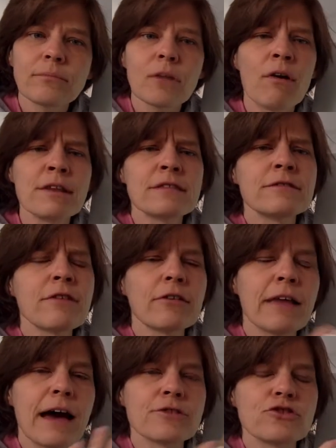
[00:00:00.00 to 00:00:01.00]
All right, this is our
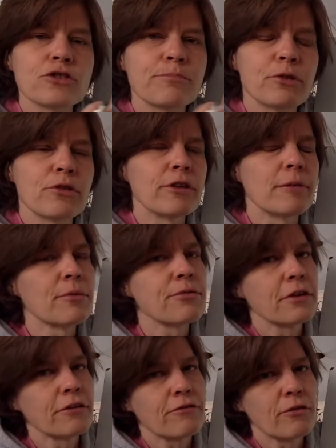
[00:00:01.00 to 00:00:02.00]
last just pure number
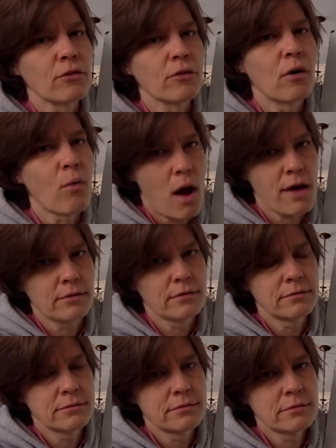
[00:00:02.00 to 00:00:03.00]
thing for a while.
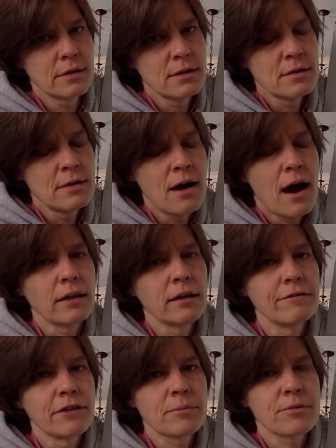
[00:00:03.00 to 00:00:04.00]
I
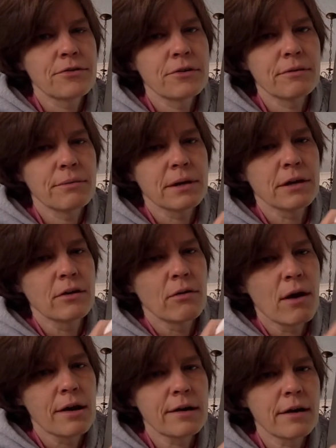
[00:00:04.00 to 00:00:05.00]
love number theory. We could
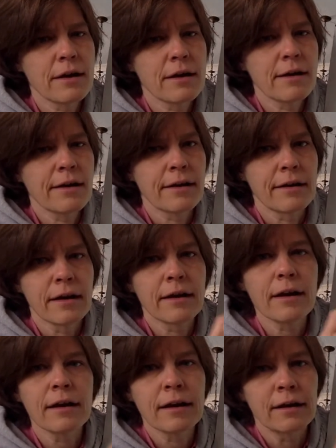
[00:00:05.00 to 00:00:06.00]
go on and on and on and on and on
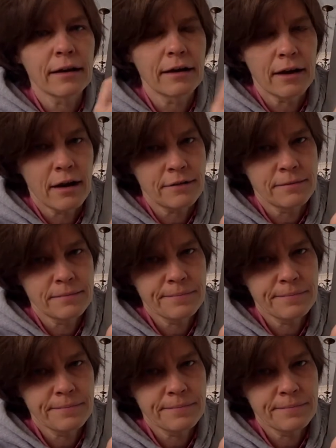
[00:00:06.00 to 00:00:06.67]
and on and on and on.